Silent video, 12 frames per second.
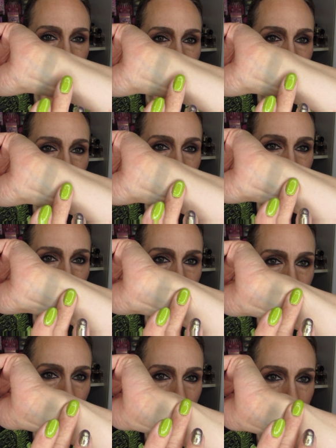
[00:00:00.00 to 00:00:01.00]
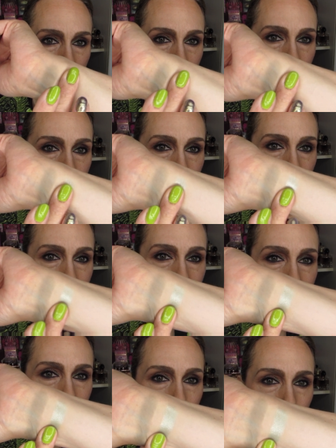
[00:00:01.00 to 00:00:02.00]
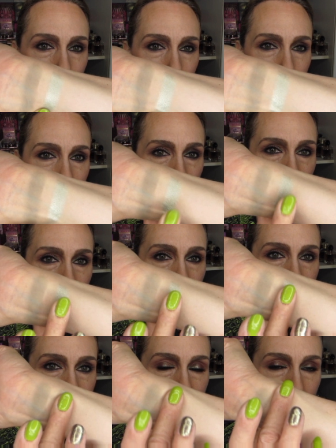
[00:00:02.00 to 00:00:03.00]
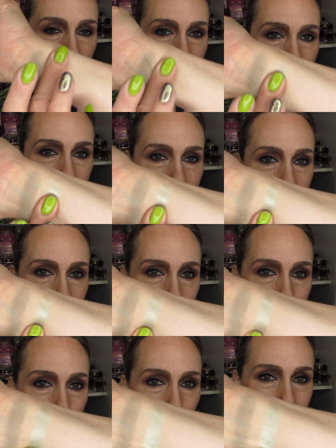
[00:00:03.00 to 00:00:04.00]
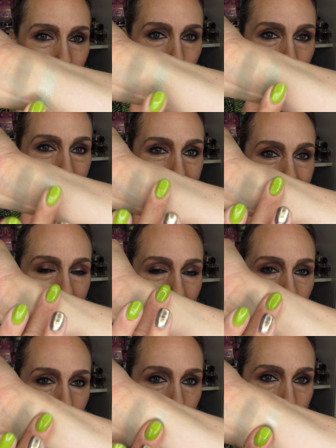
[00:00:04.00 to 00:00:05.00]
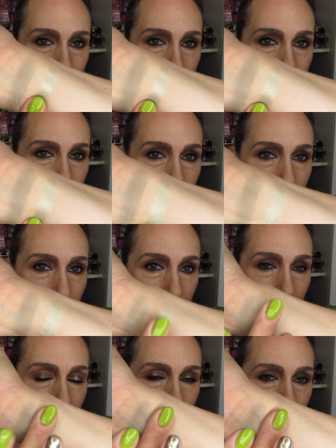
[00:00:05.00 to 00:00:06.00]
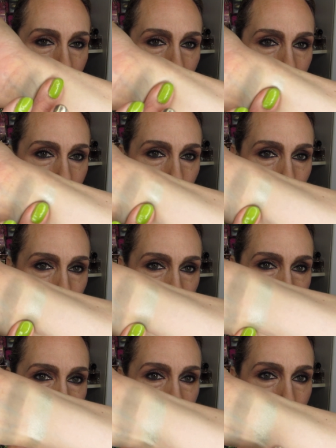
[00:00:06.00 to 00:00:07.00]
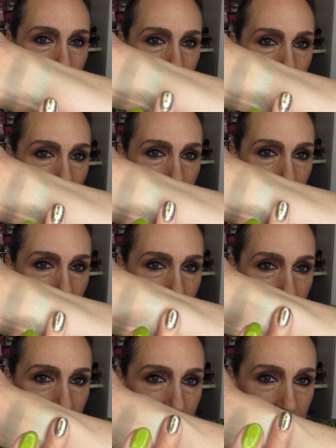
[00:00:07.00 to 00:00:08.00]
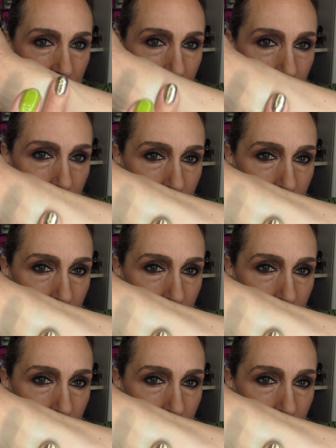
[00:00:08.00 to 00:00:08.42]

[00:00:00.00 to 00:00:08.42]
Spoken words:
They're leaning toward green, but I wouldn't say they're truly green colors when we see them swatched like this.